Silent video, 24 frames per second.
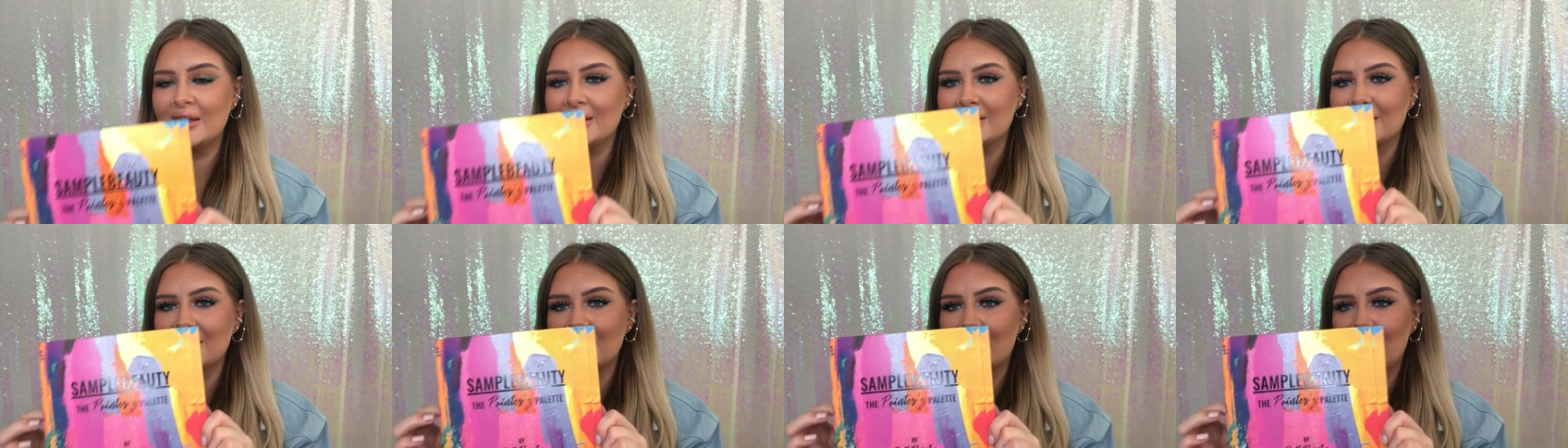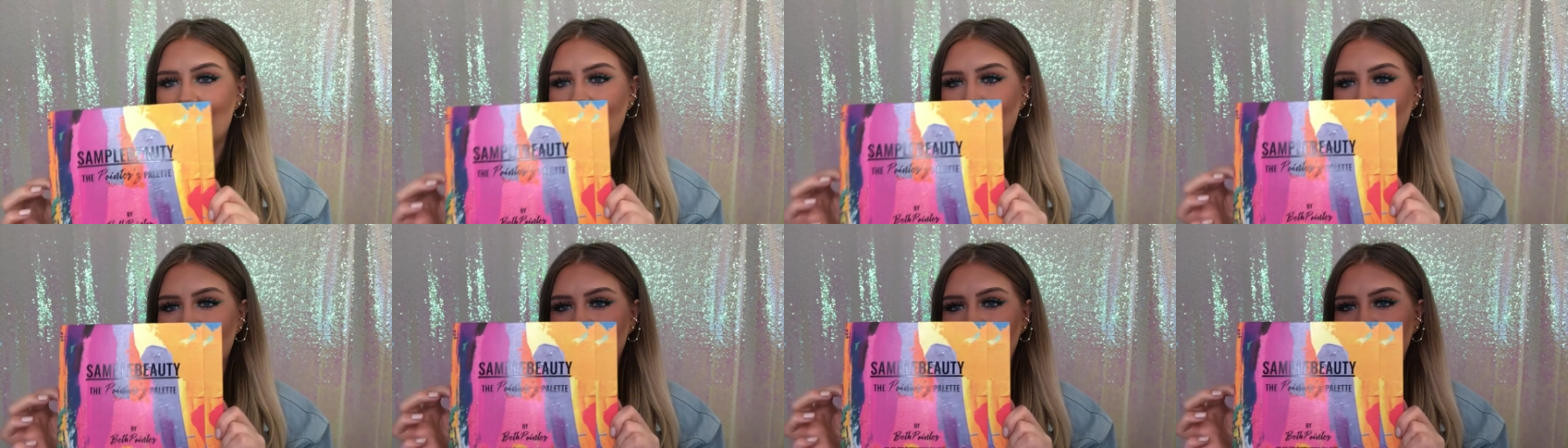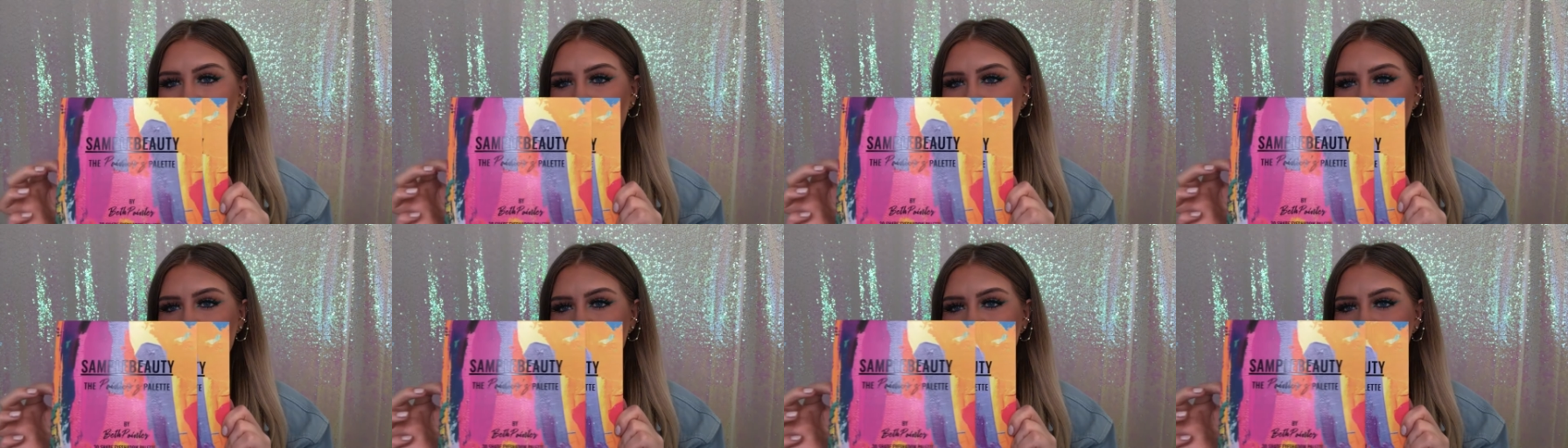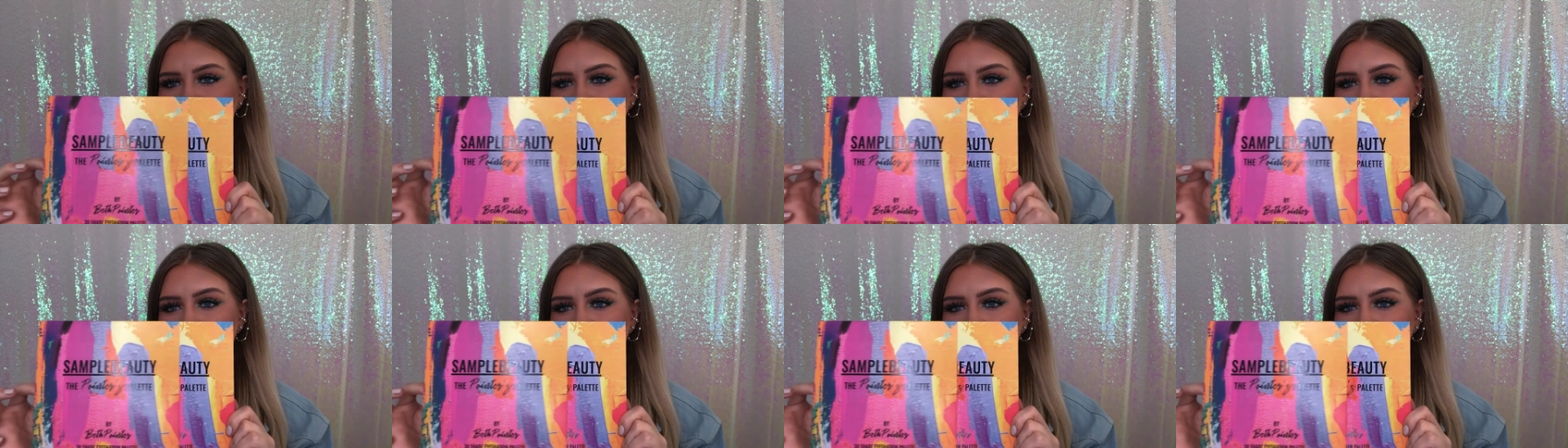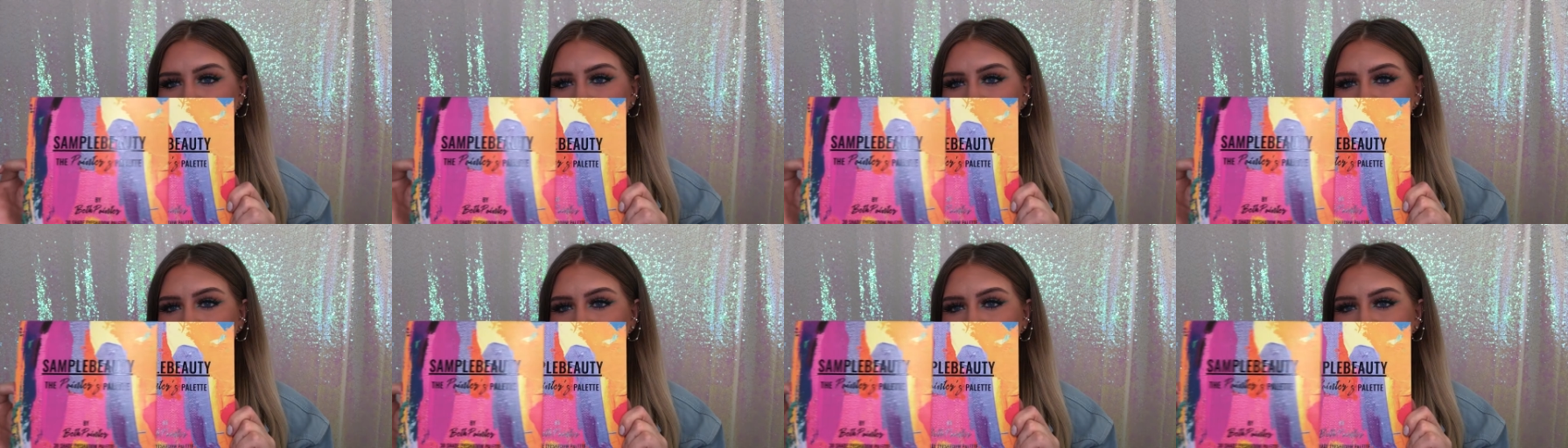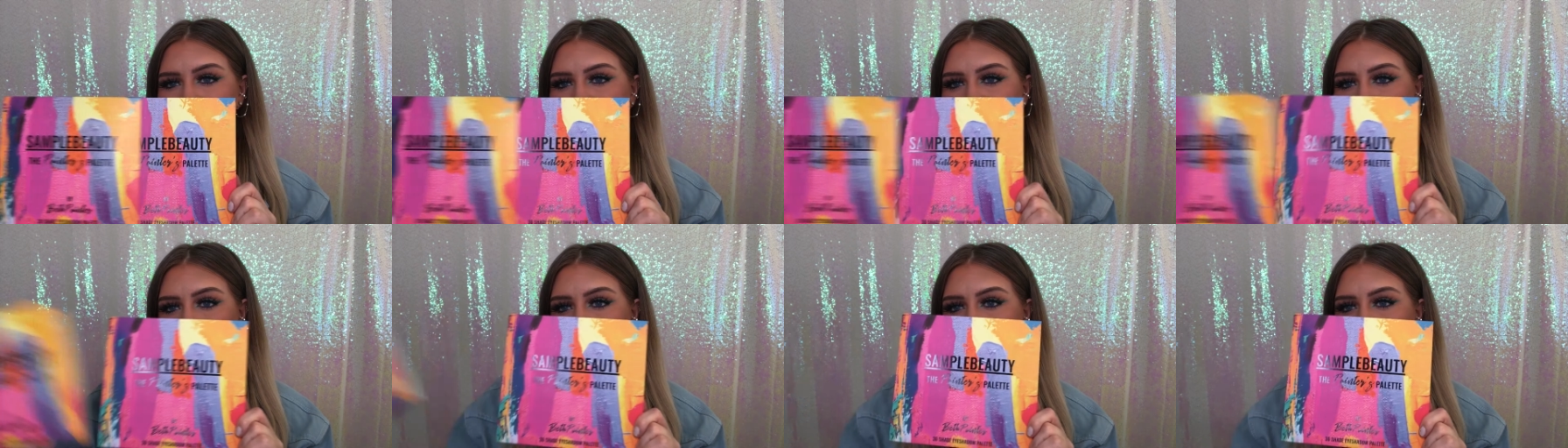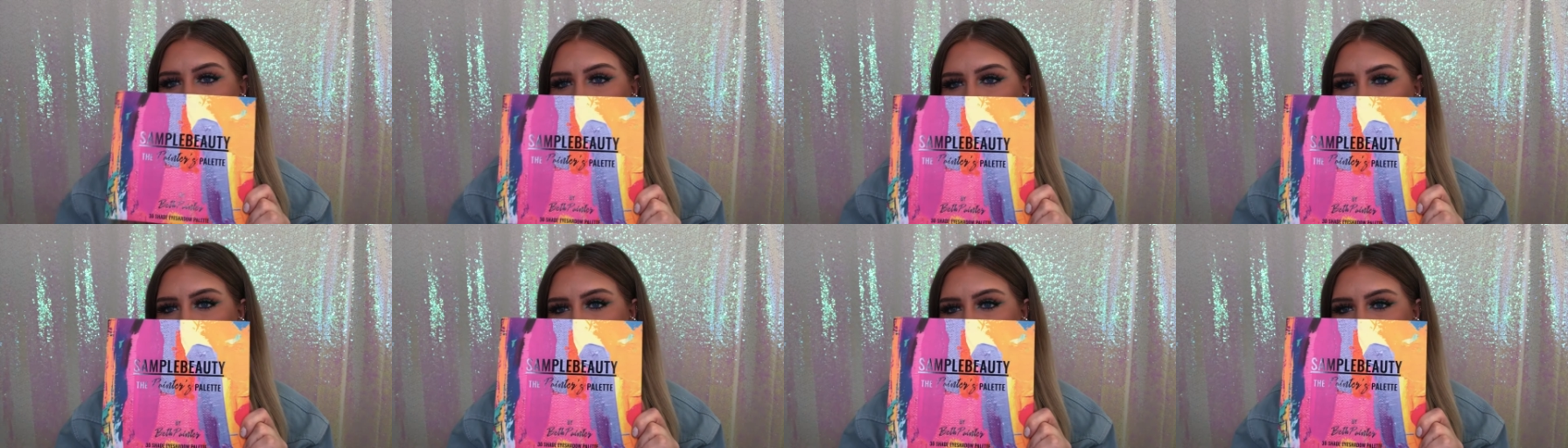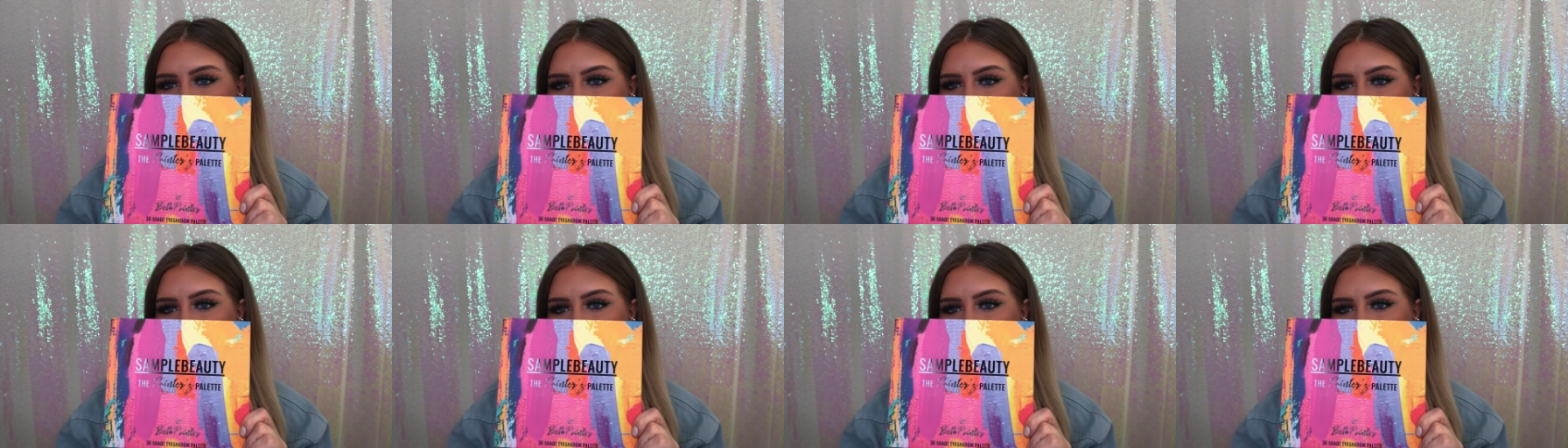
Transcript: So this is what it